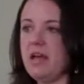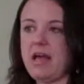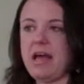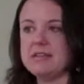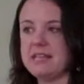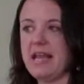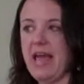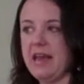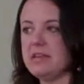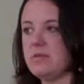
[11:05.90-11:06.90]
as
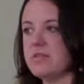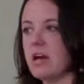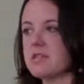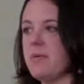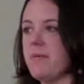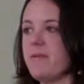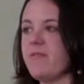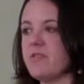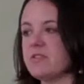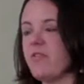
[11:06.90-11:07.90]
we talked about
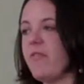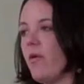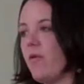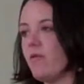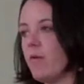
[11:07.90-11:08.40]
before, is full